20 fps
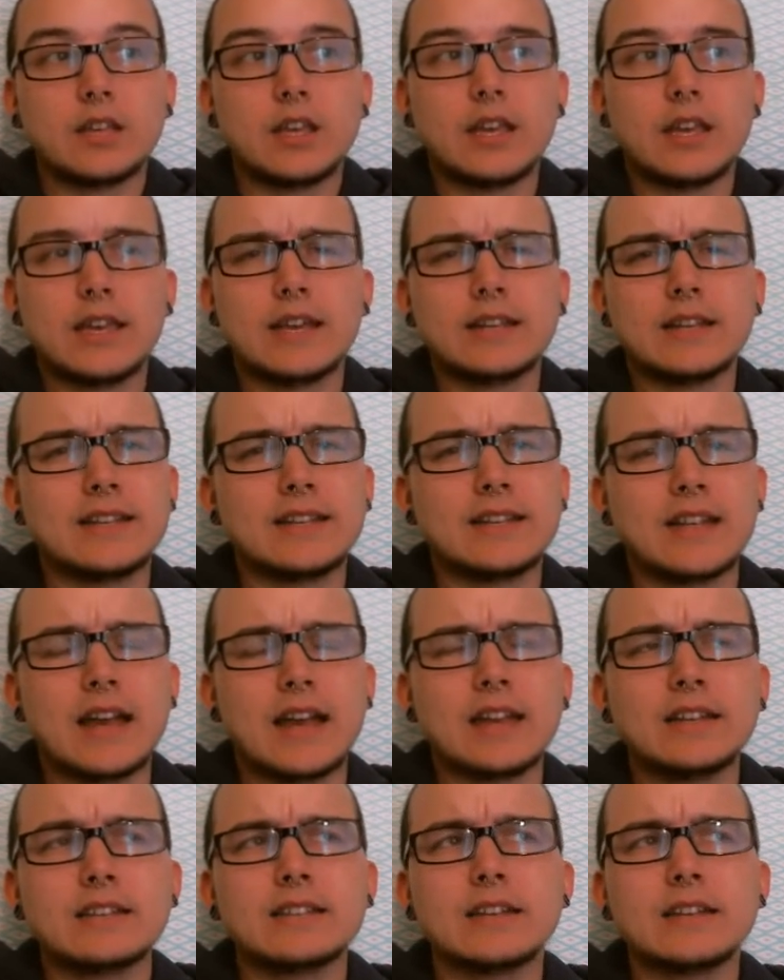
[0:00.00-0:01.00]
And it
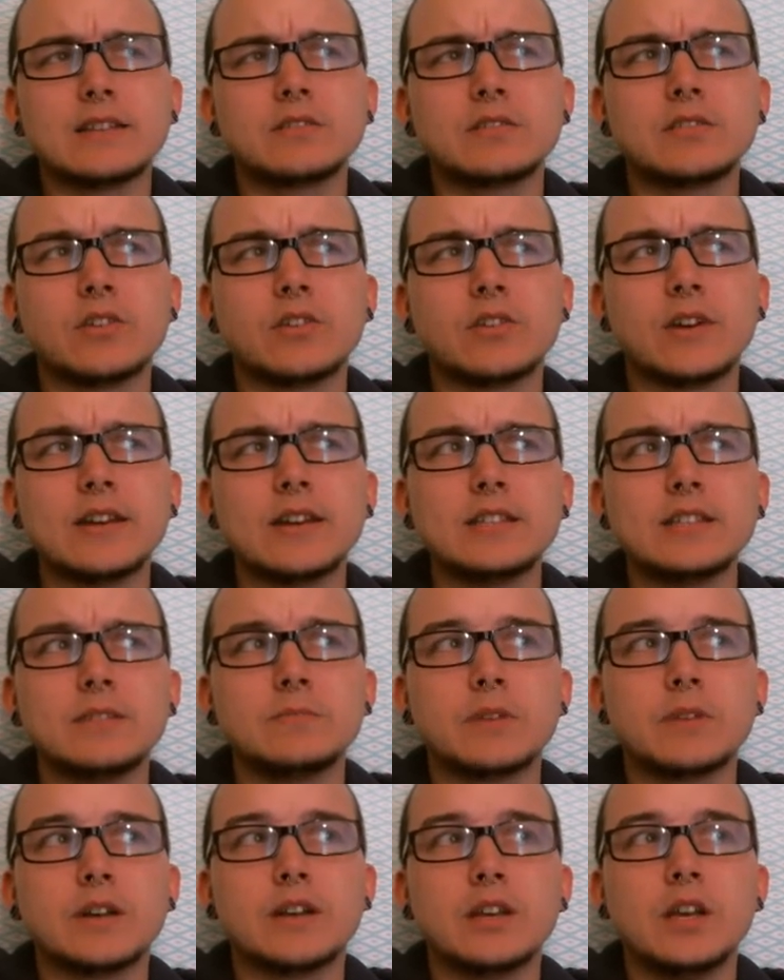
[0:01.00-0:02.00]
kind of sounds crazy,
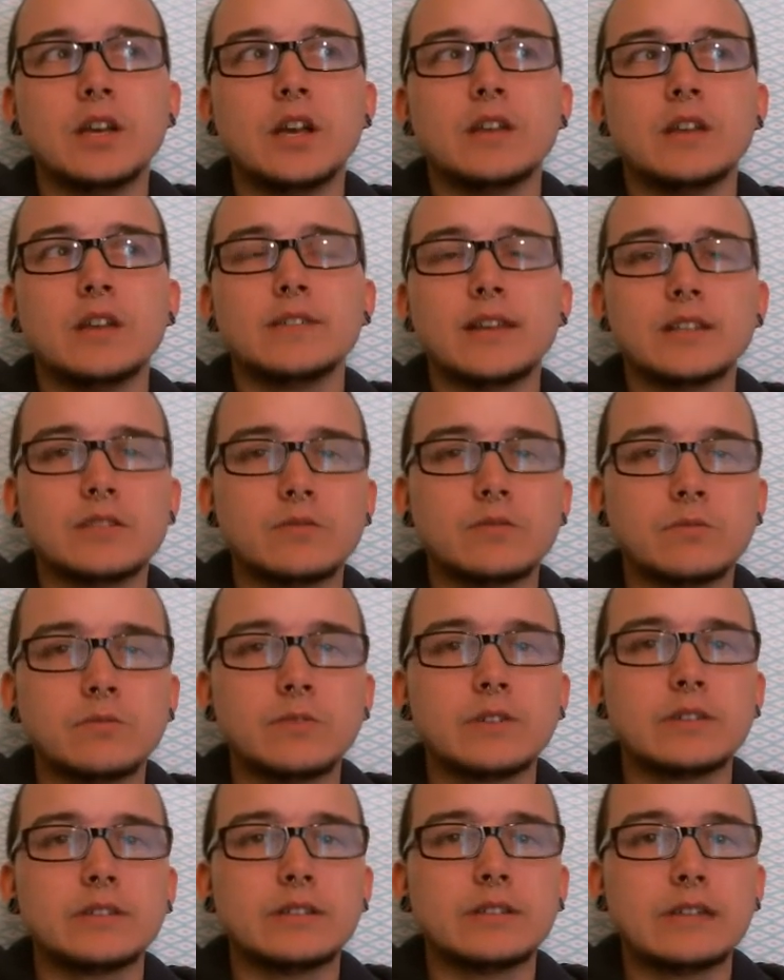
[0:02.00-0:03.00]
but that's
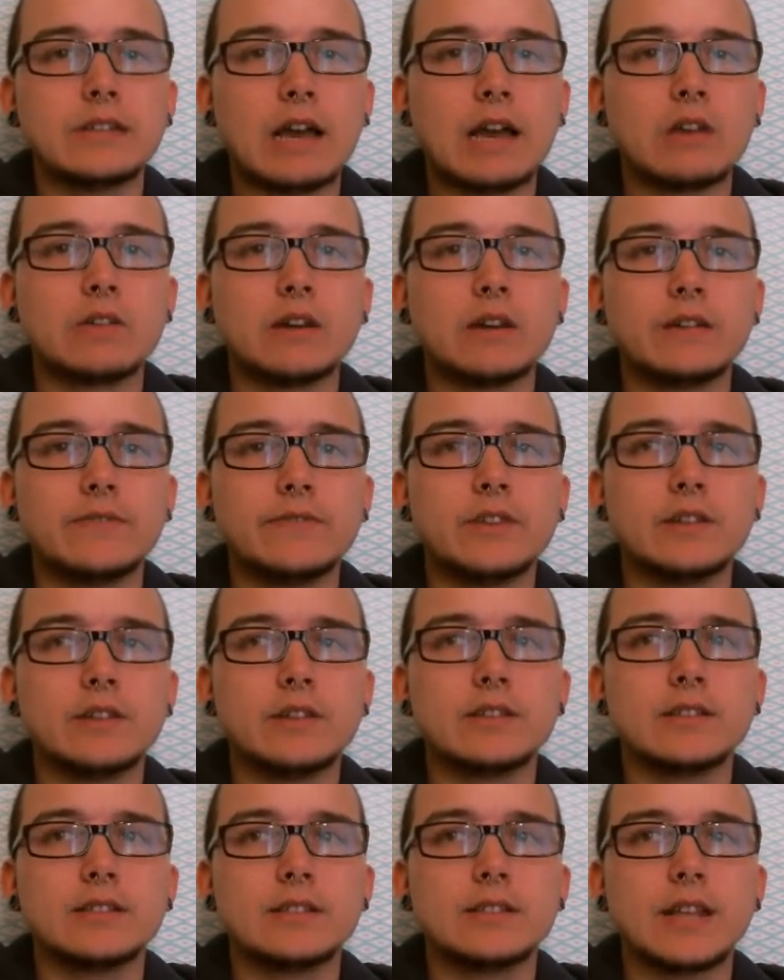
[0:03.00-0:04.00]
really how I feel,
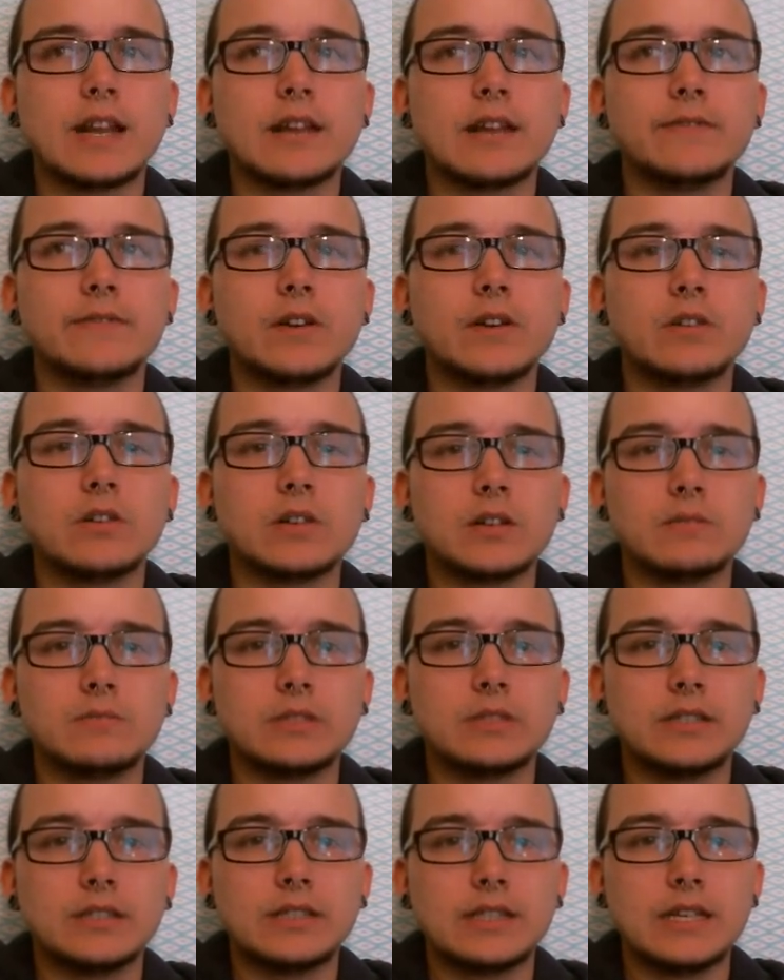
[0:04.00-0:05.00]
is that I felt
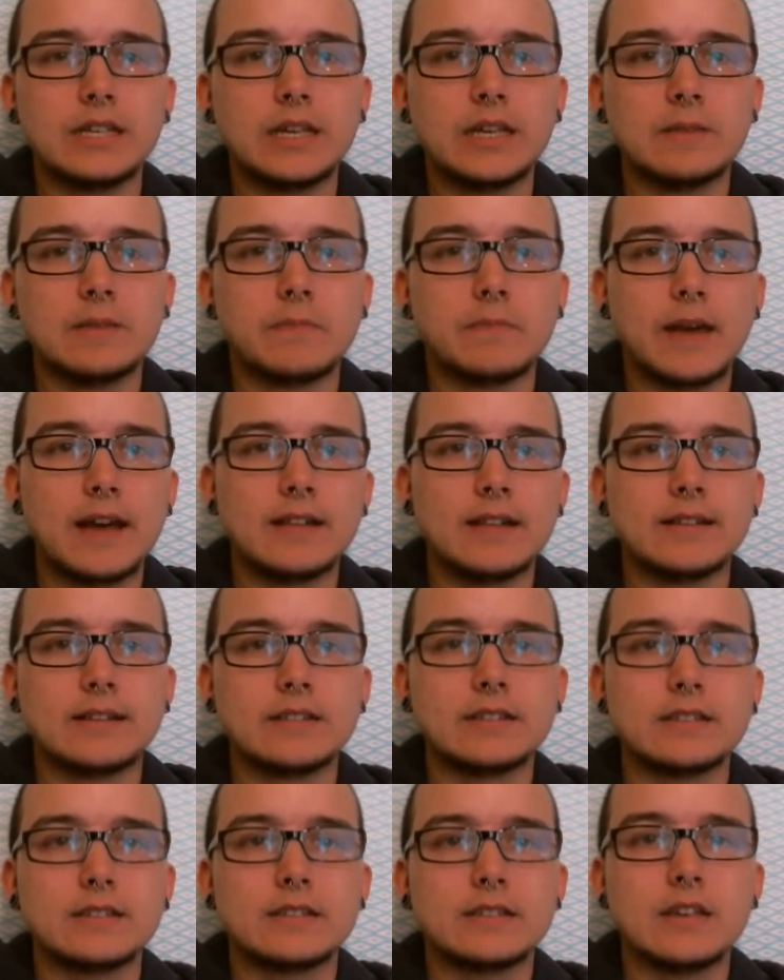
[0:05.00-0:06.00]
completely
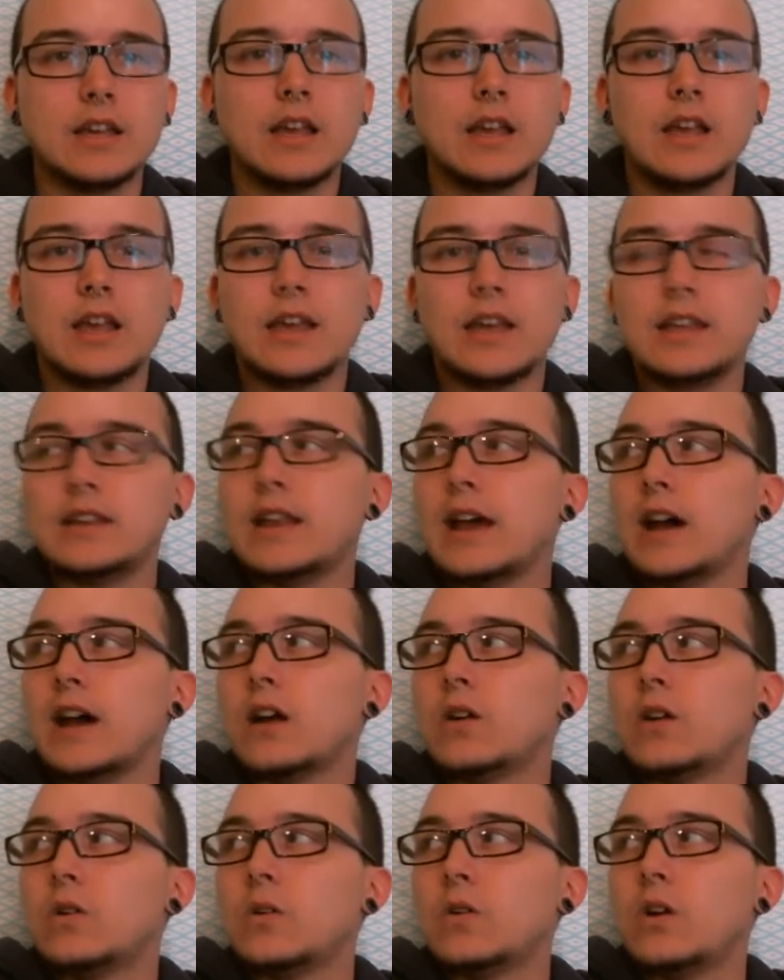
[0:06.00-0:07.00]
imbalanced, and
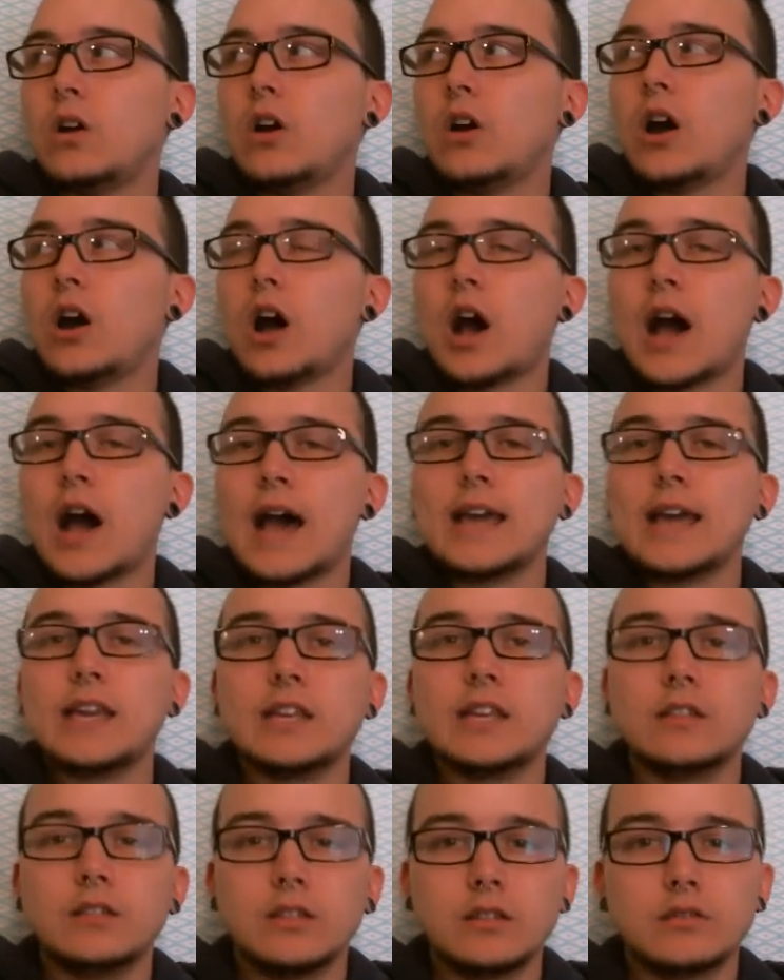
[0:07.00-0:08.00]
now I
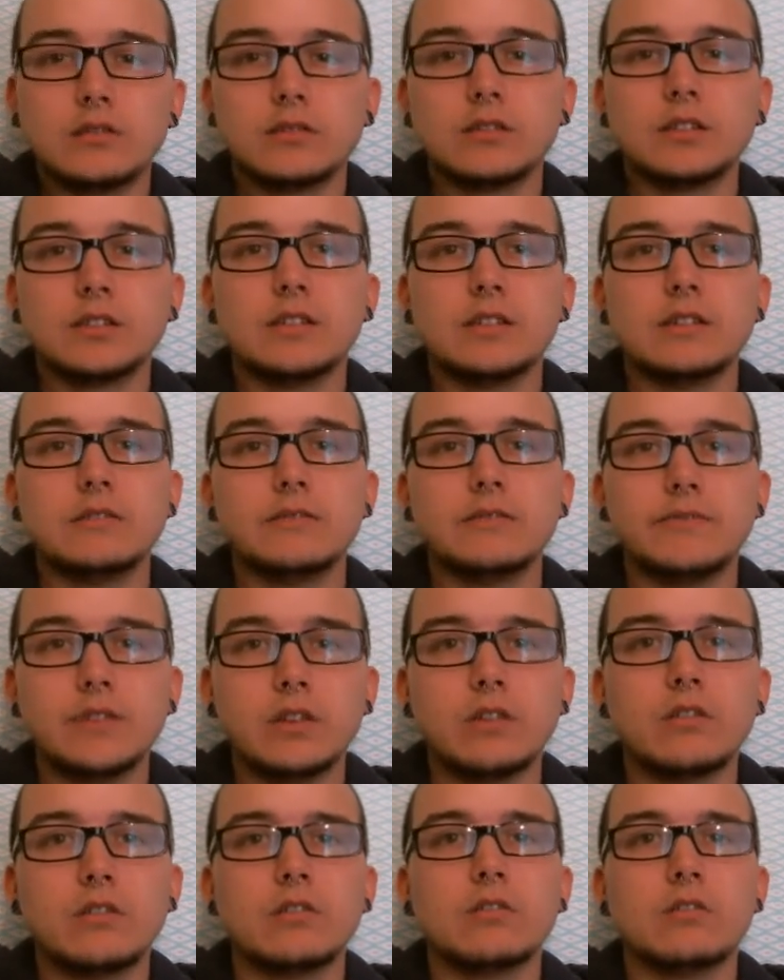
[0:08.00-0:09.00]
can literally
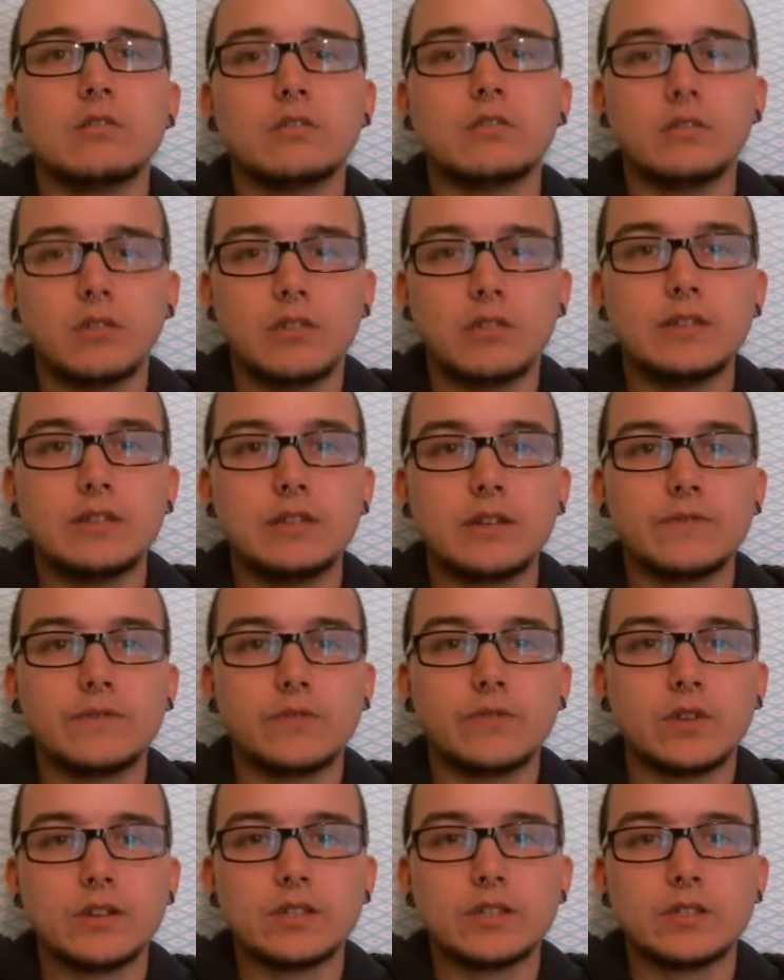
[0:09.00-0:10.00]
feel the
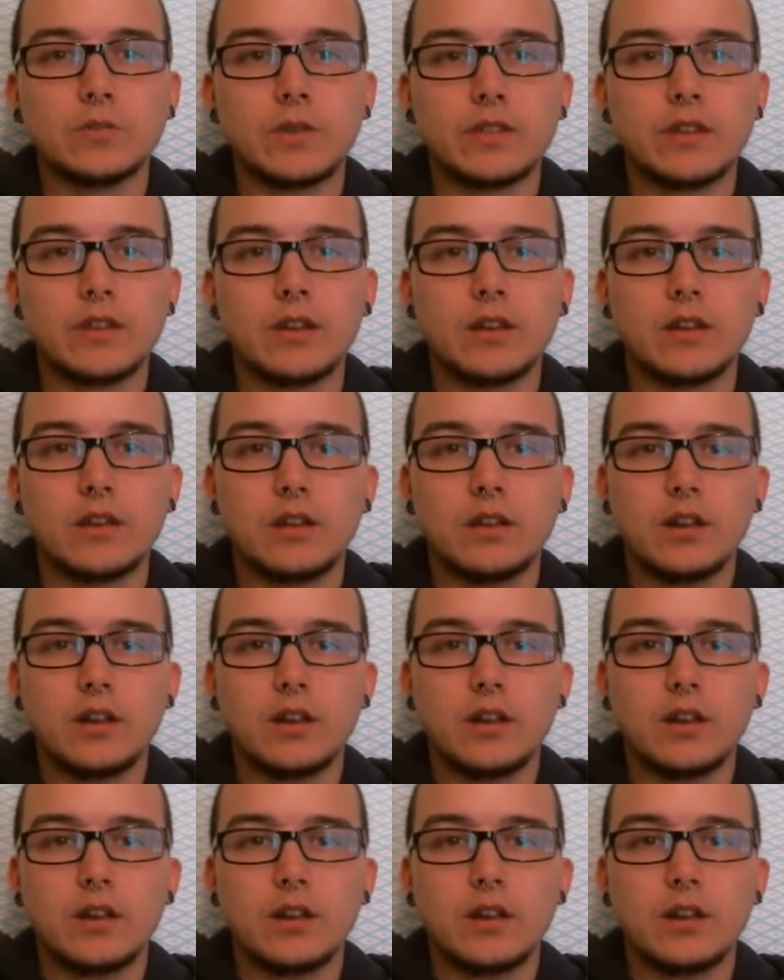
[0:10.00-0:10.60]
difference with it.